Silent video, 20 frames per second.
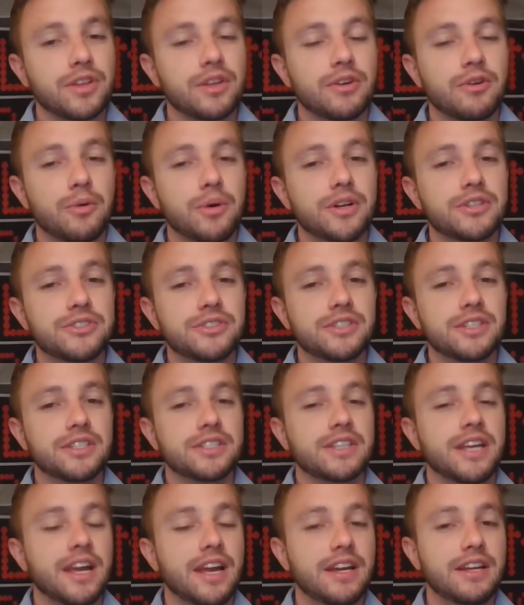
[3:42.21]
The question
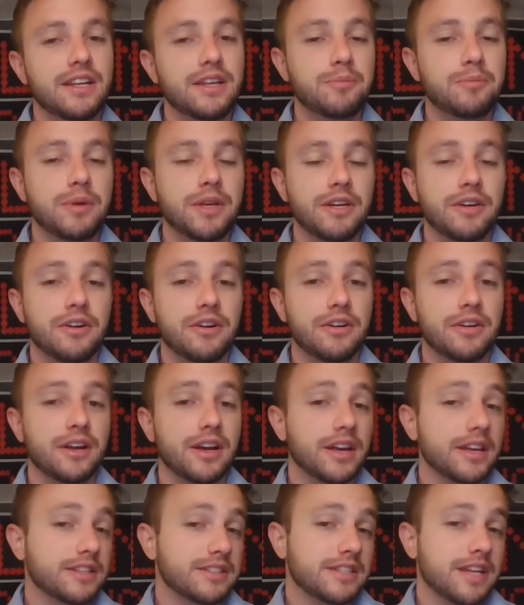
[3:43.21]
is, can he be good
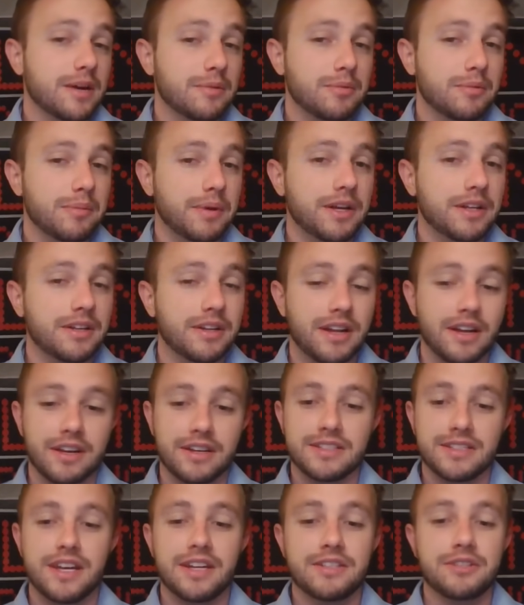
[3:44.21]
against Tampa Bay today?
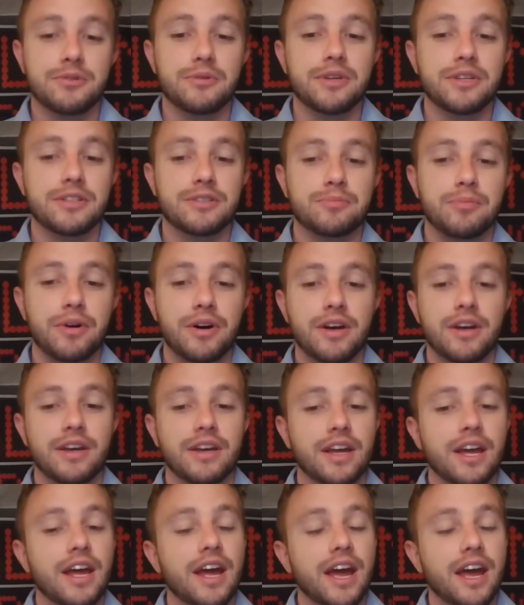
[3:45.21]
Because that's who he's
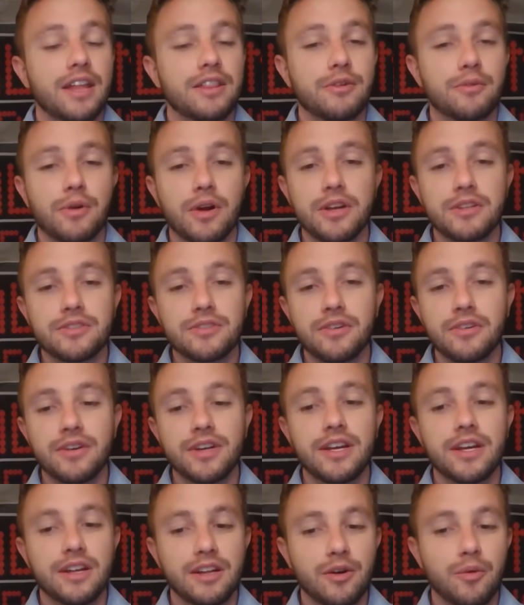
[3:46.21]
playing. And the Rays are
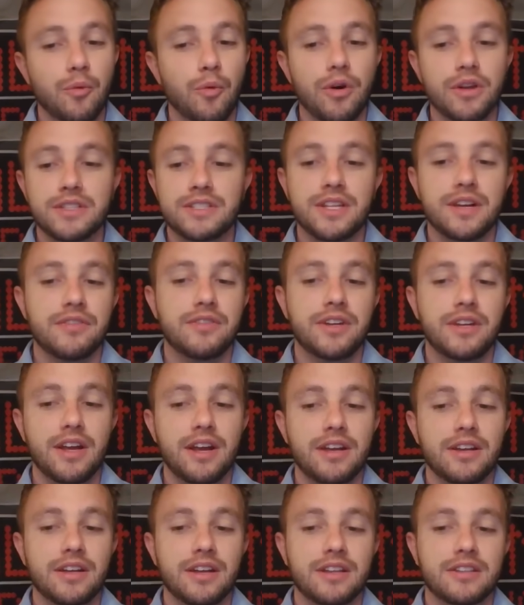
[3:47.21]
only hitting
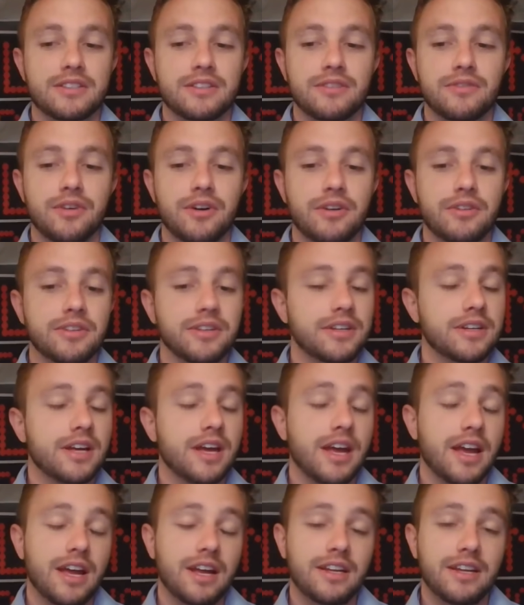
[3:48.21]
178 against Eovaldi
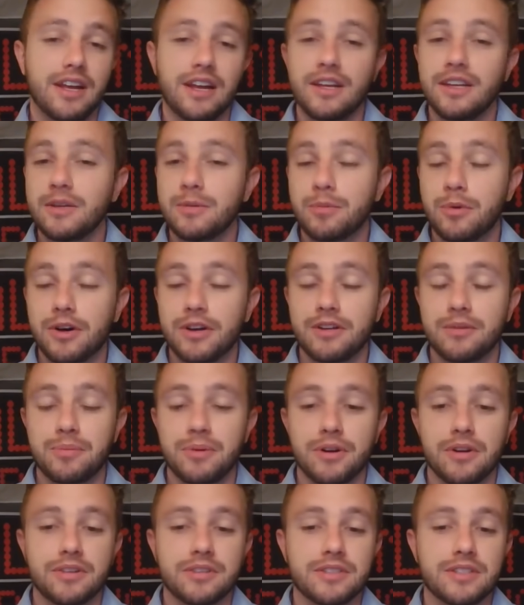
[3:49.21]
in 80 plate
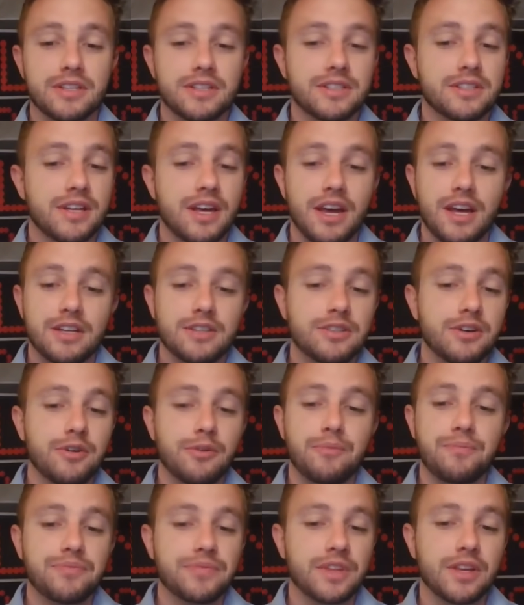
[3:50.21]
appearances.
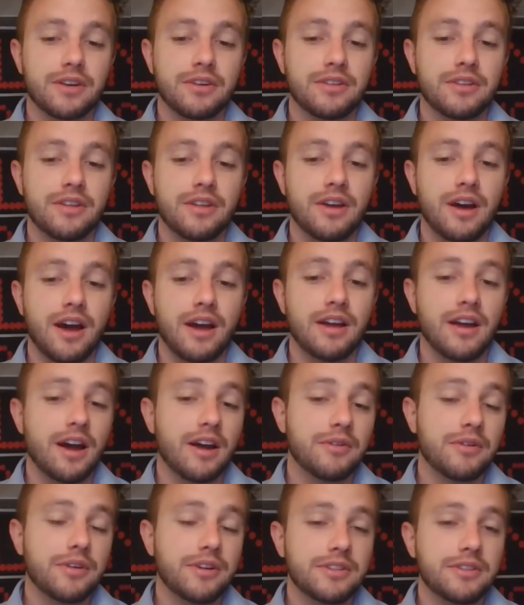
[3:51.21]
So I, I
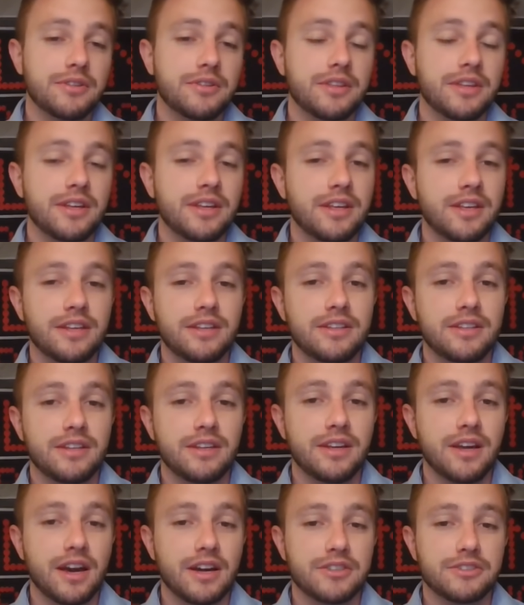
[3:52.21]
really do think he,
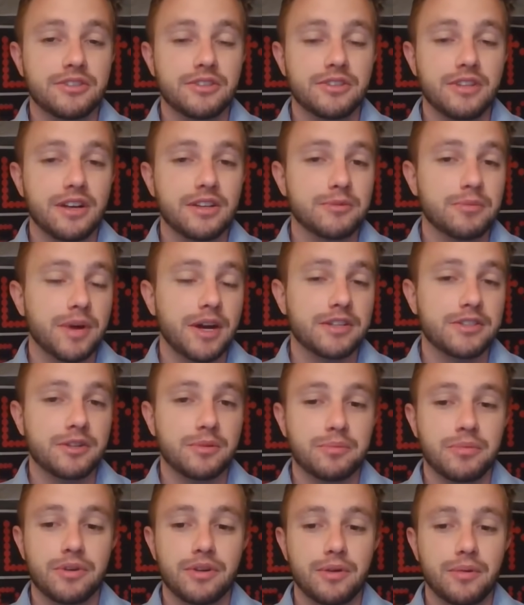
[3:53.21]
he actually does match
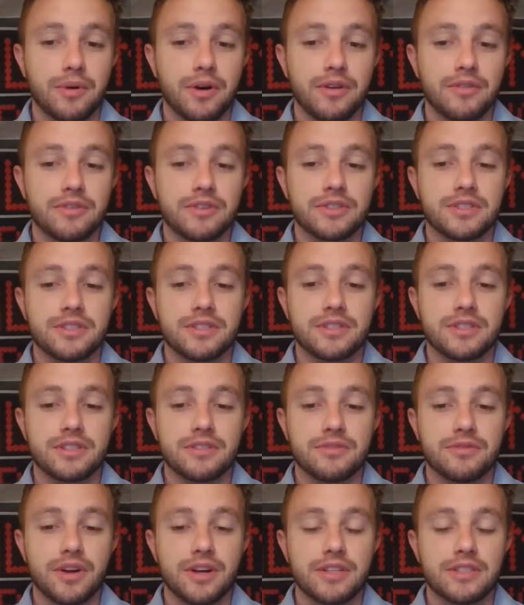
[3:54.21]
up pretty well versus
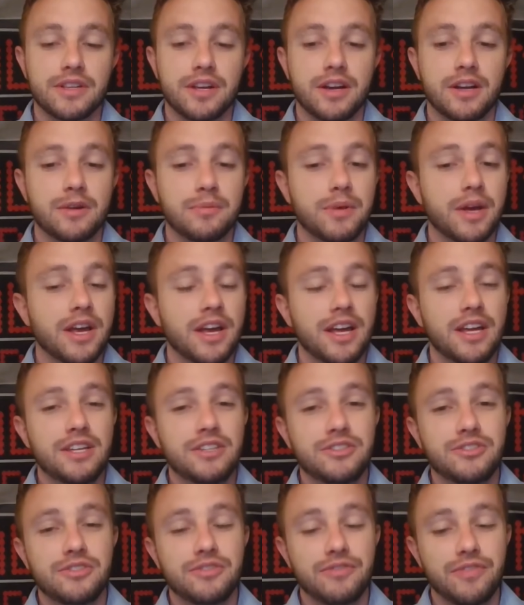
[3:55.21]
this Rays lineup.
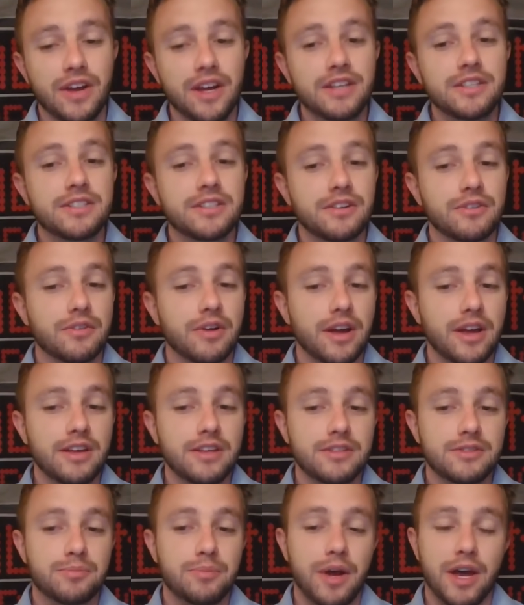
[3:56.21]
He faced the
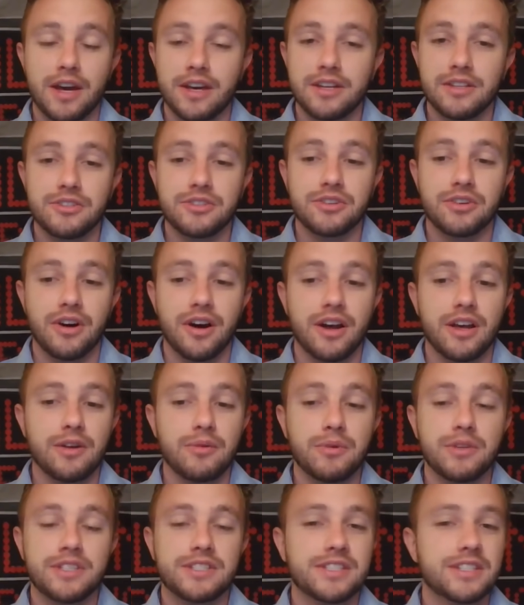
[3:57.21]
Rays back in July. He
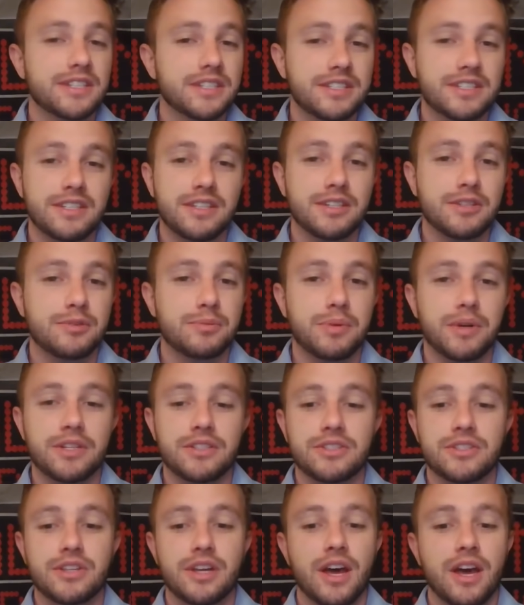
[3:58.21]
went six innings
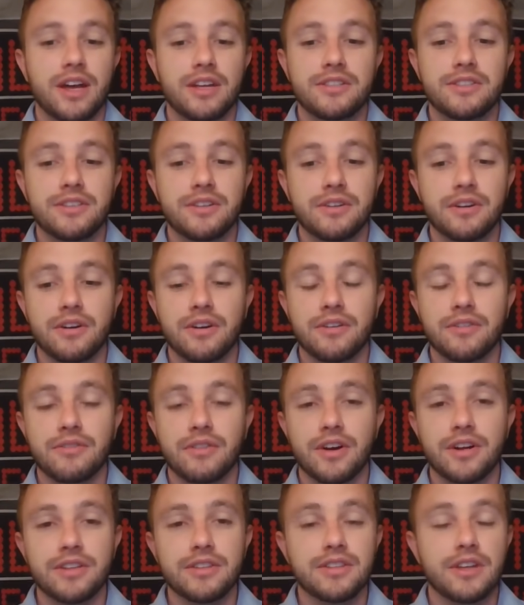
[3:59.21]
pitched zero and
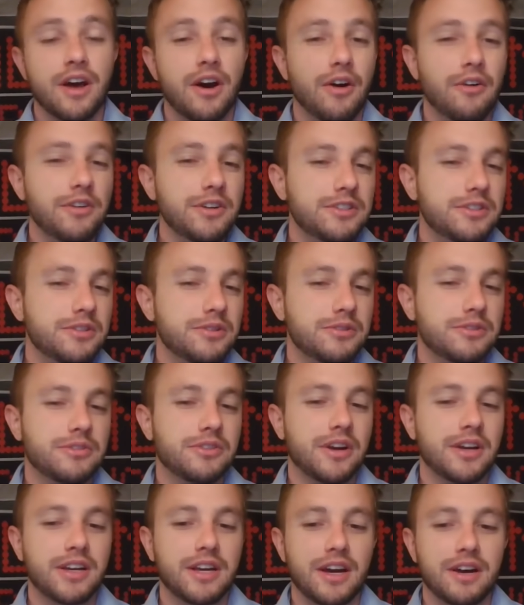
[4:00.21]
run, only two
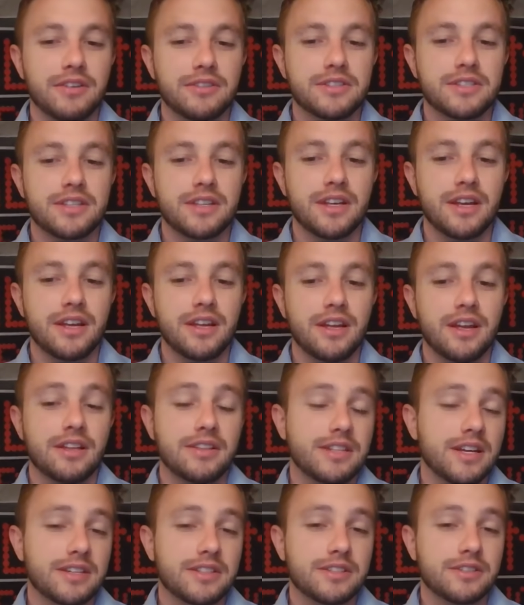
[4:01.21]
strikeouts,
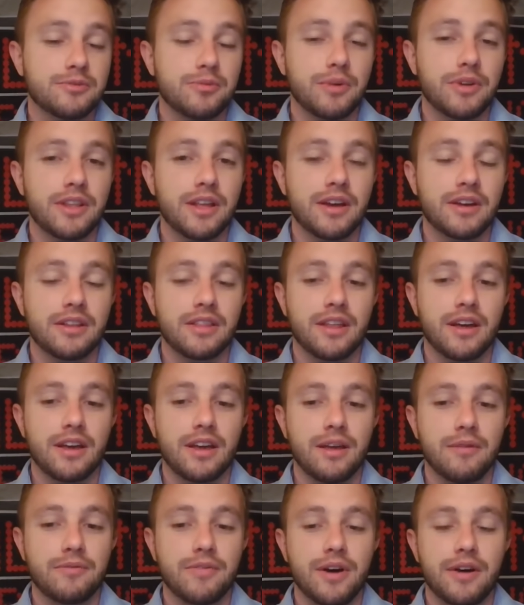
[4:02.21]
and Texas won that, that
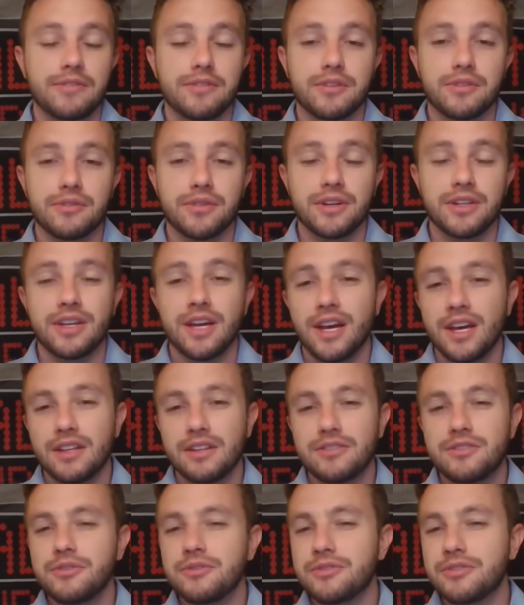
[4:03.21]
game five to three.
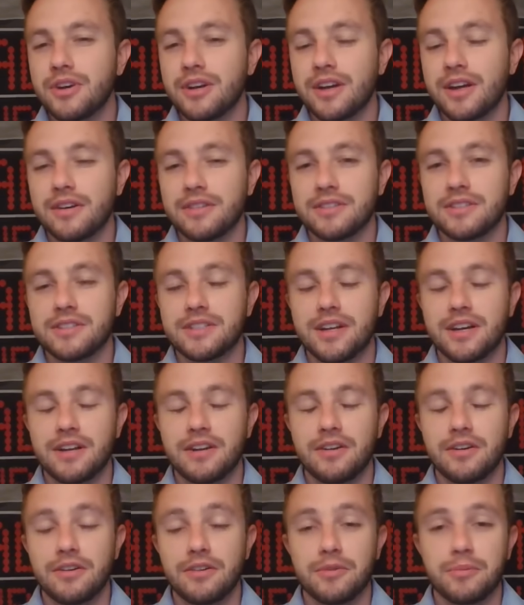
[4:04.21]
The two strikeouts is kind
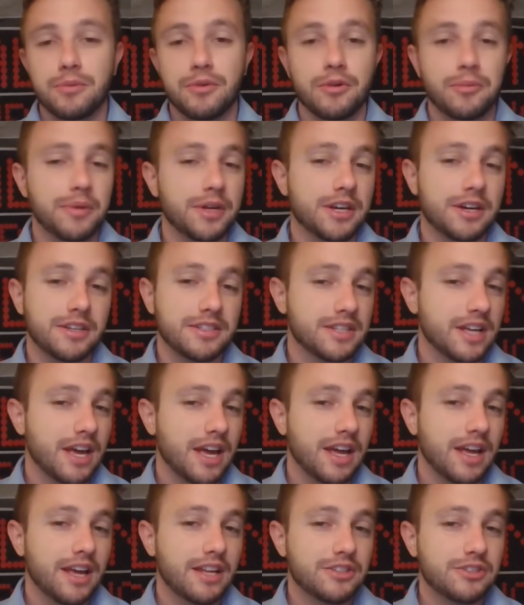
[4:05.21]
of notable because
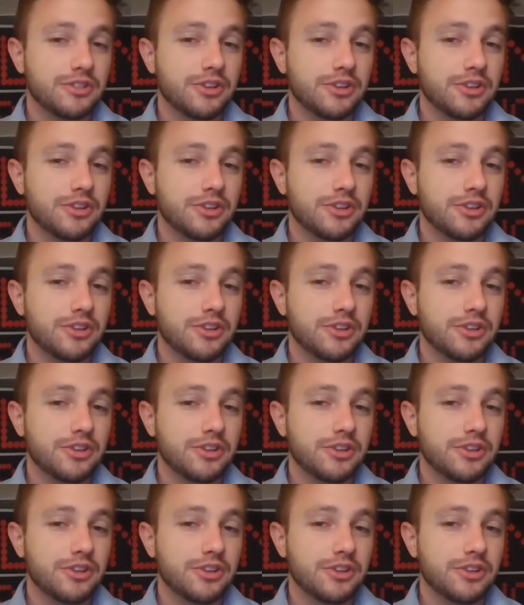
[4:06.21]
it